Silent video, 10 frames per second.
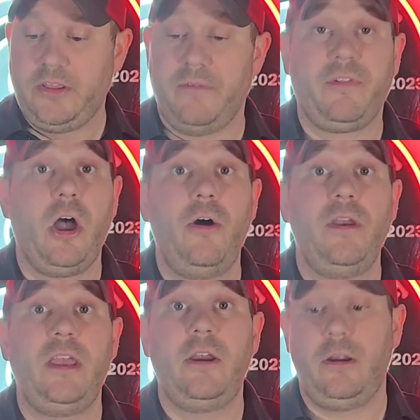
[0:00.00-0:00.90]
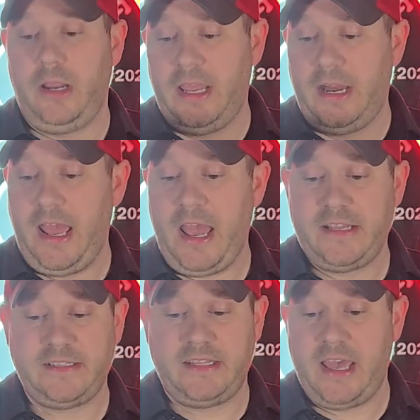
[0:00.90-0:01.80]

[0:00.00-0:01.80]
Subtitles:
The Flow here, it has